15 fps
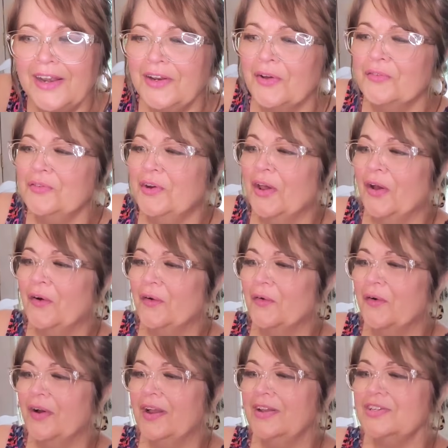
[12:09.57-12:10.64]
don't know.
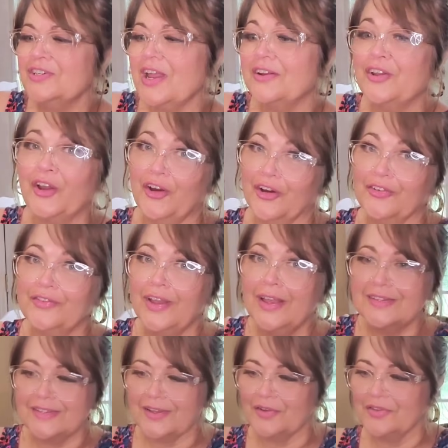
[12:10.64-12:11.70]
Shine Curve.
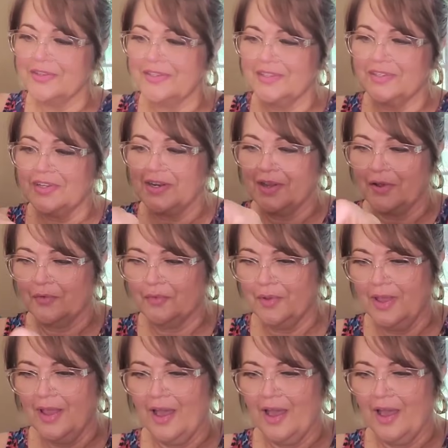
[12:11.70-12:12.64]
So this is, you know,